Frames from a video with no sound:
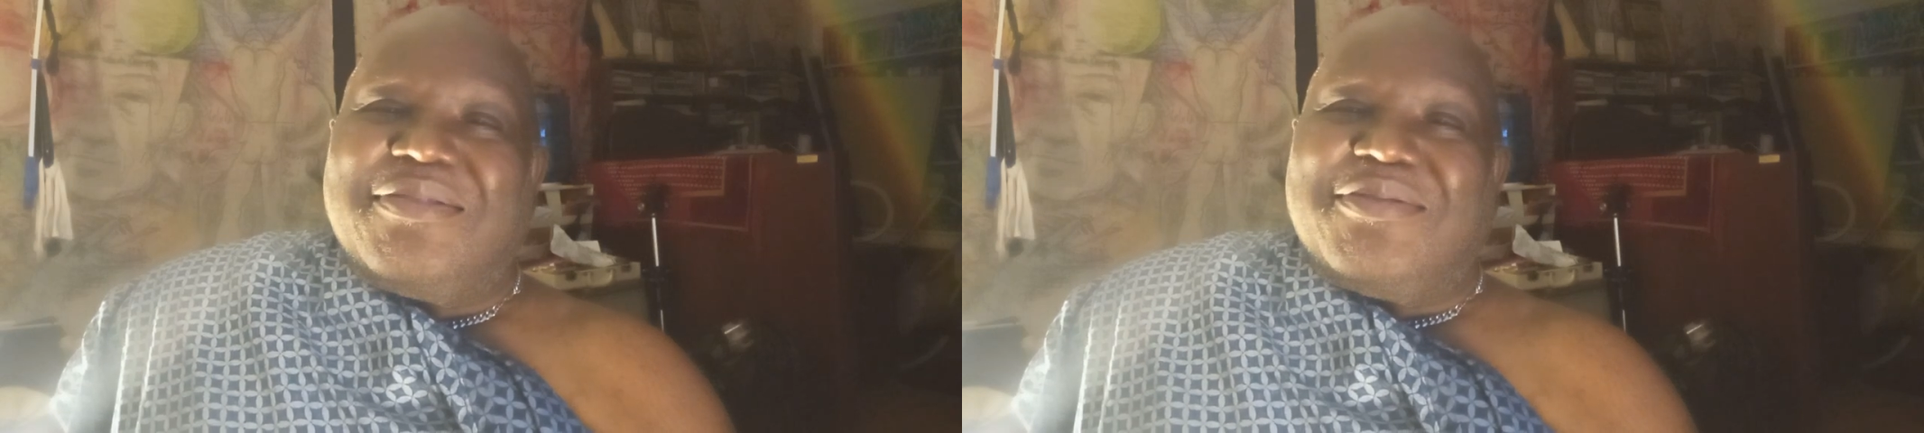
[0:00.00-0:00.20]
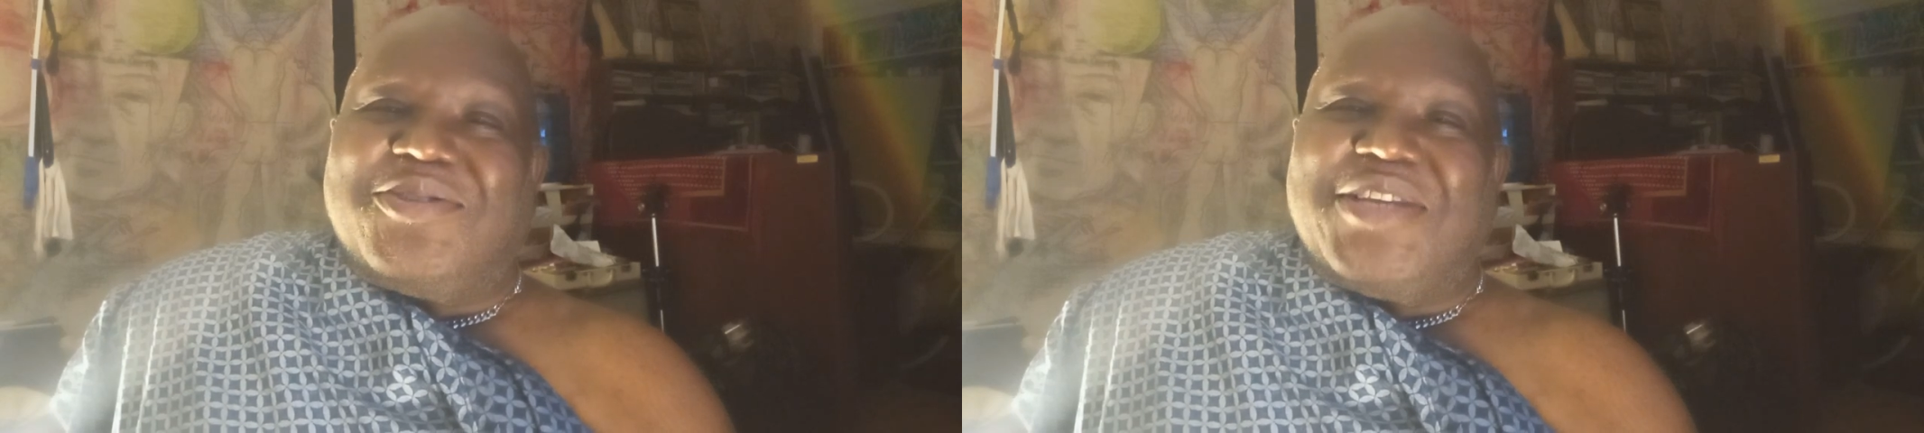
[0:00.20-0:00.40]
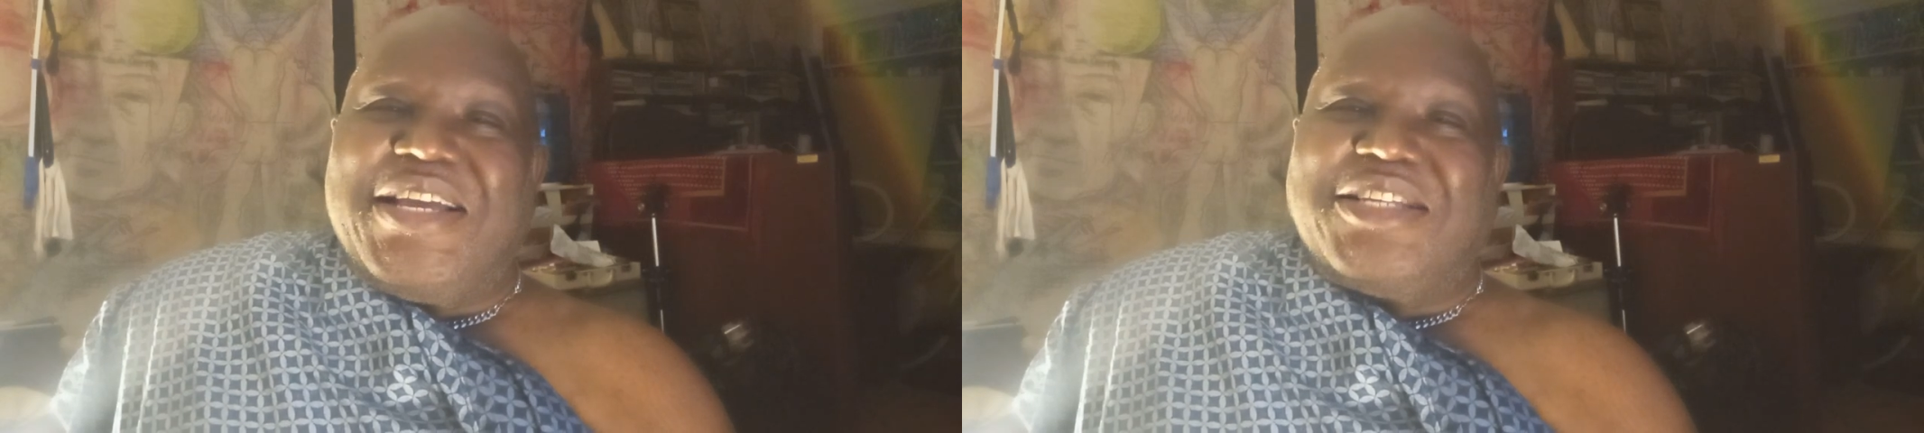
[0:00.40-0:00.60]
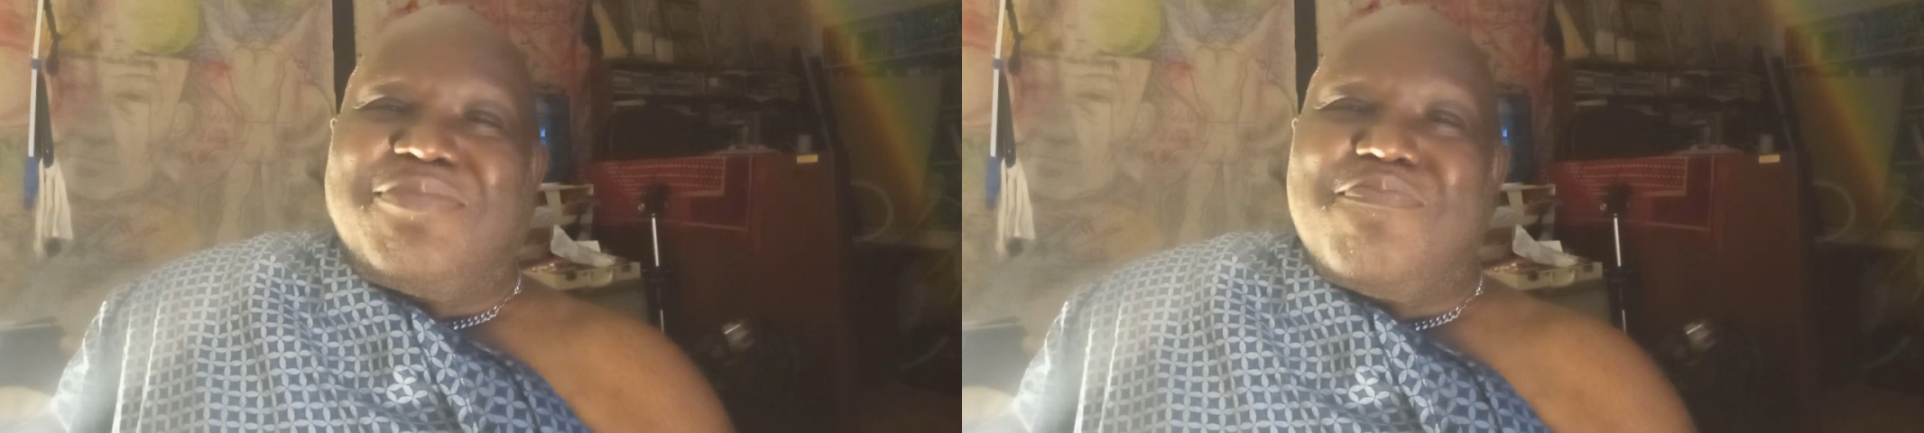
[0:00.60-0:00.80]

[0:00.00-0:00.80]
to teach